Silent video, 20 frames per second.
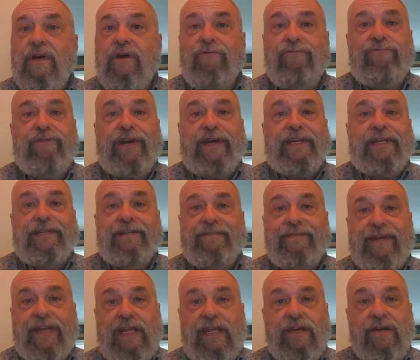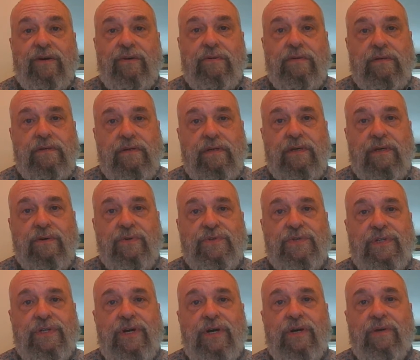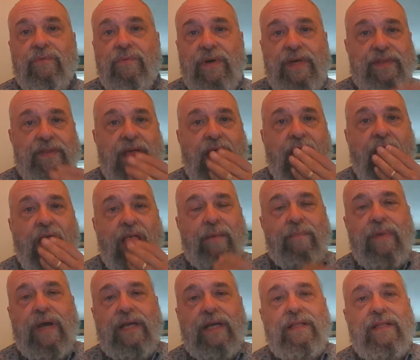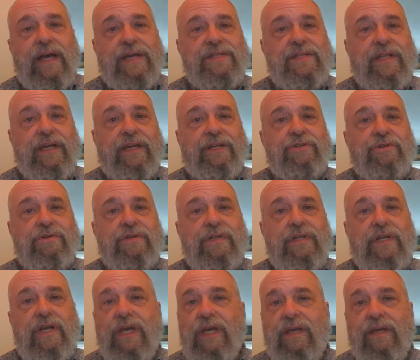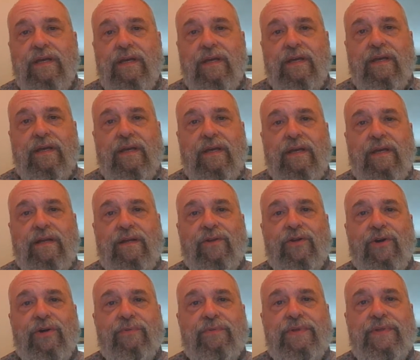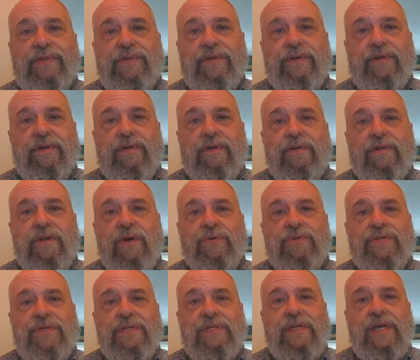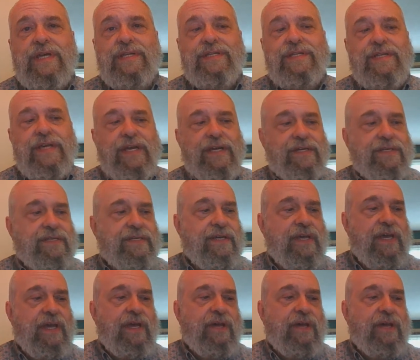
final video that goes along with my class lecture today and along with the notes set 6,